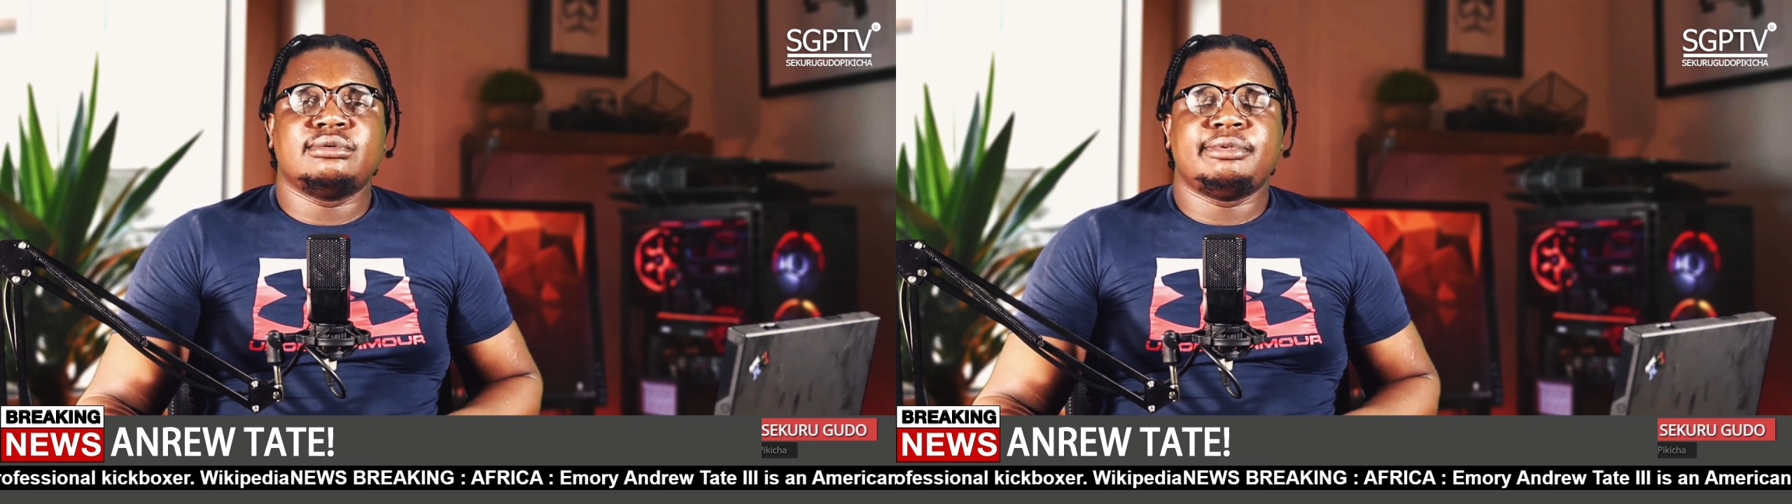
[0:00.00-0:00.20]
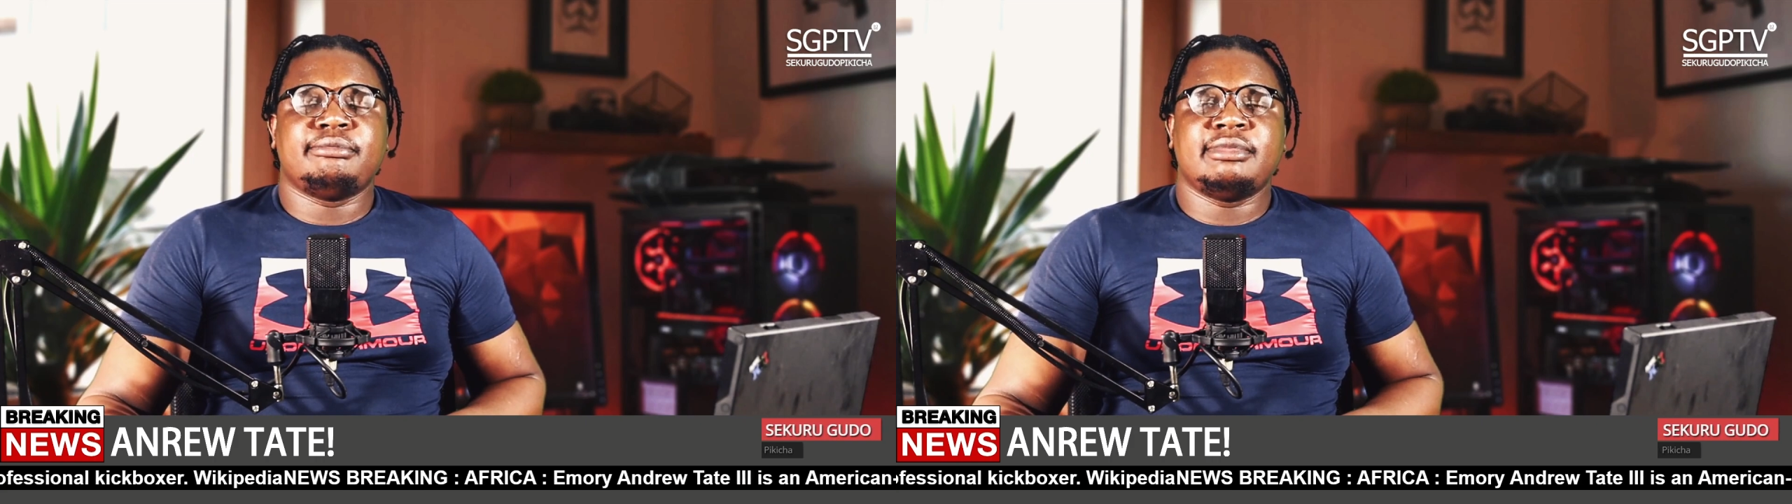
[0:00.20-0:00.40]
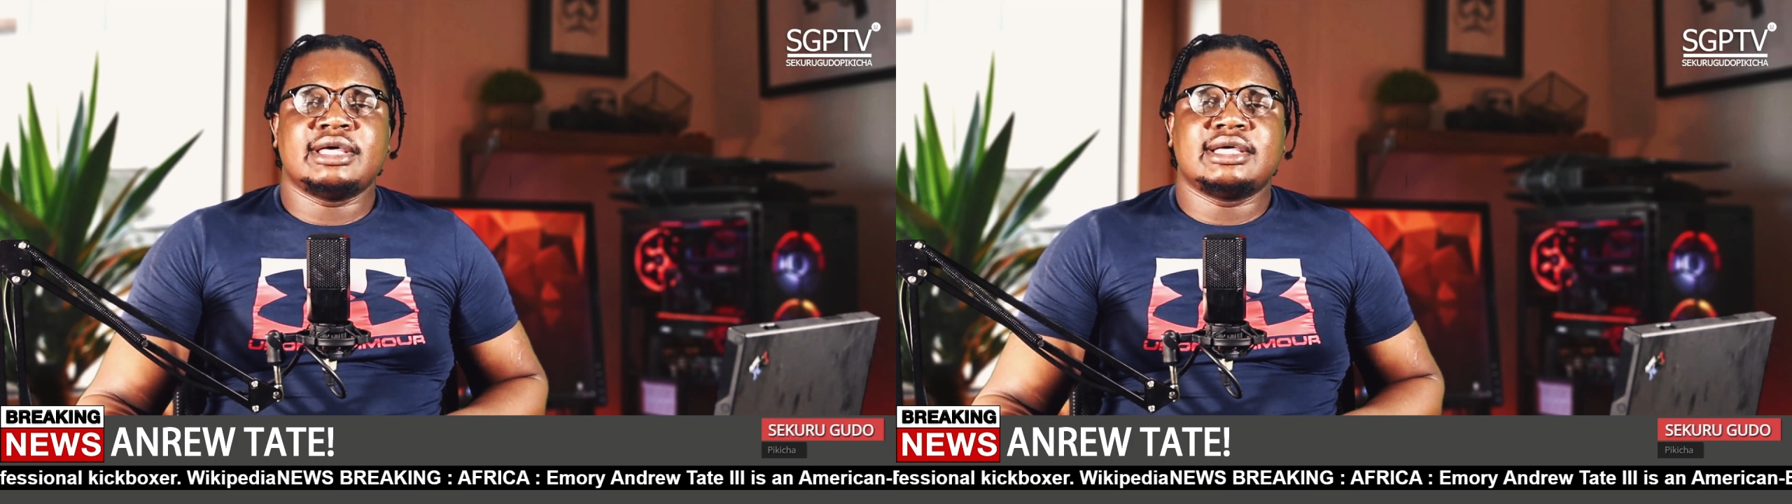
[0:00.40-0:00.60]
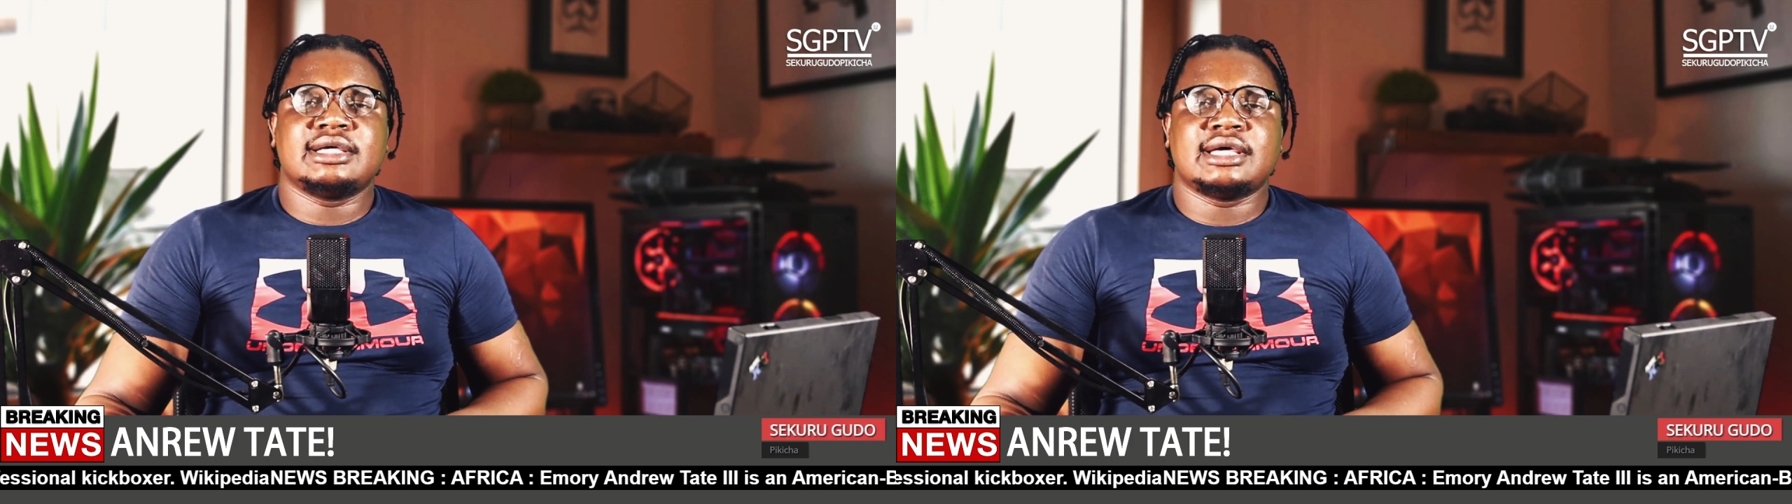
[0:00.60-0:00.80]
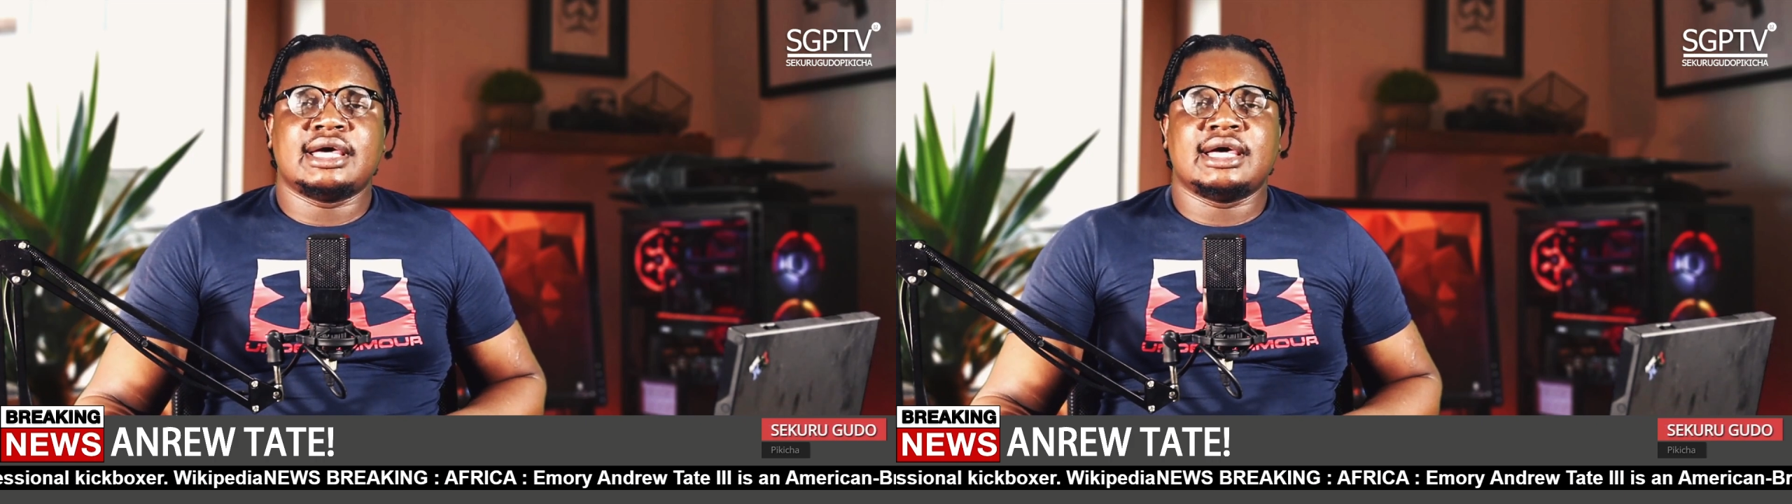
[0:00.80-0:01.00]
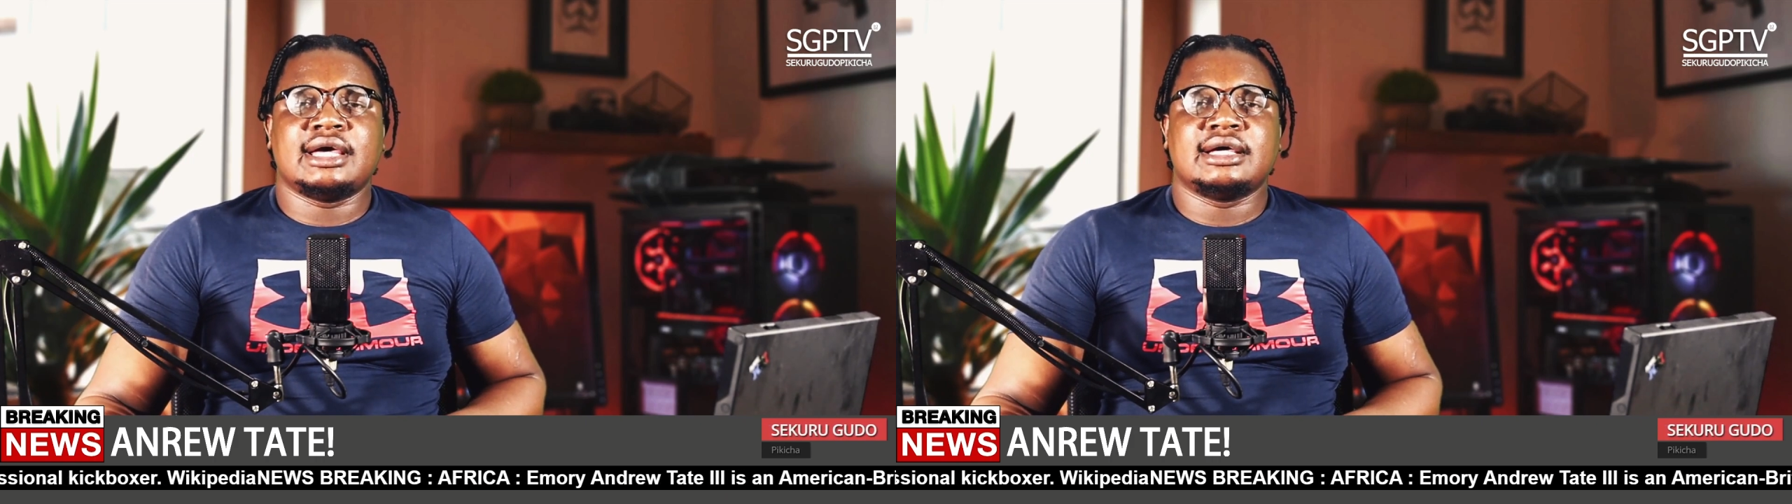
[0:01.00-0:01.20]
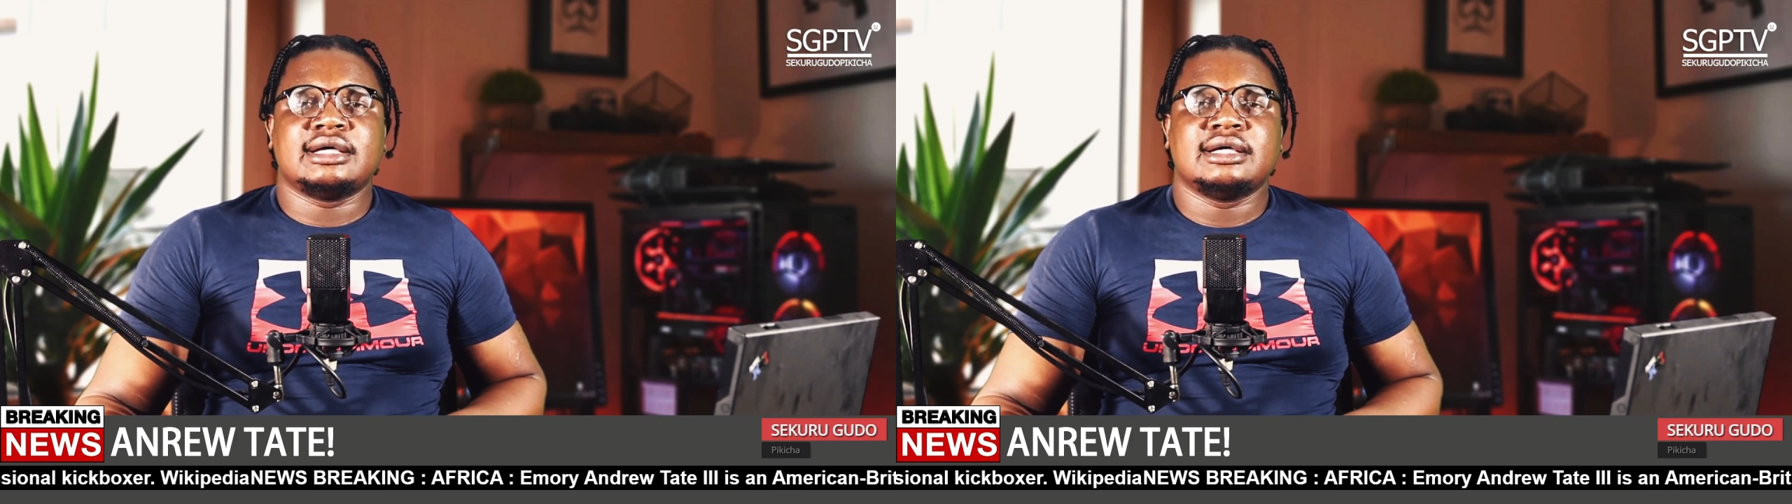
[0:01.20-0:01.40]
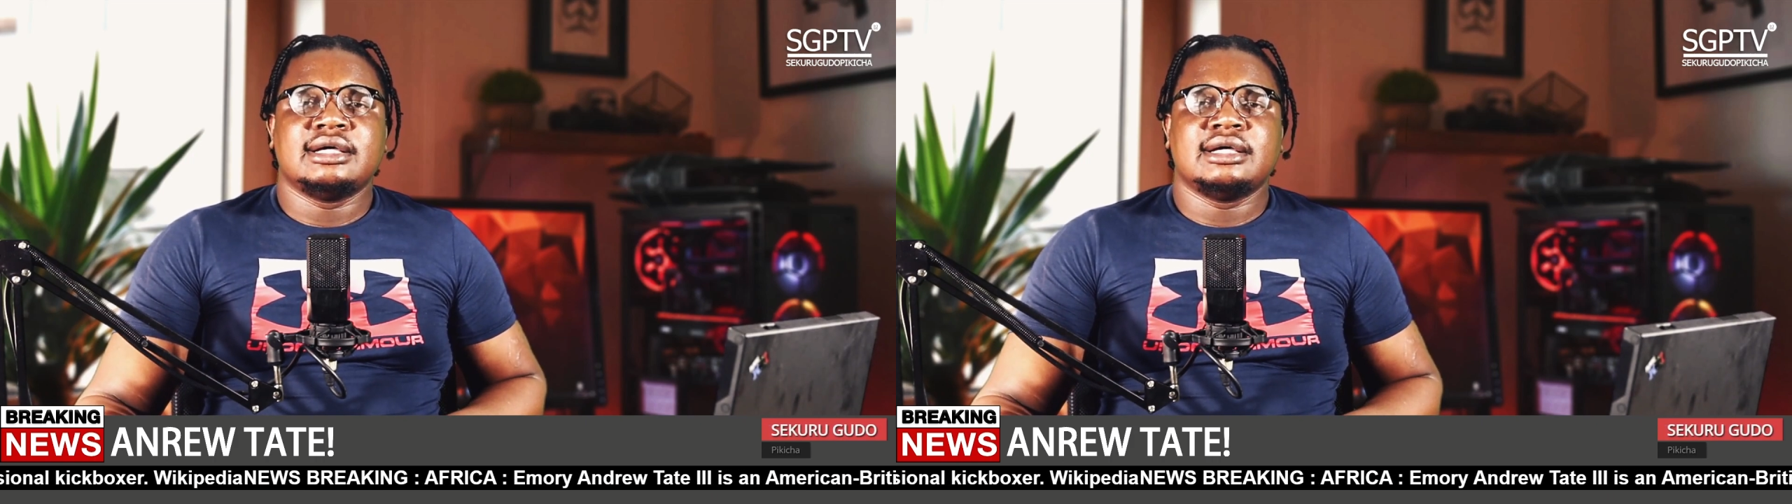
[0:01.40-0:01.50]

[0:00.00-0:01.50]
will be making uh,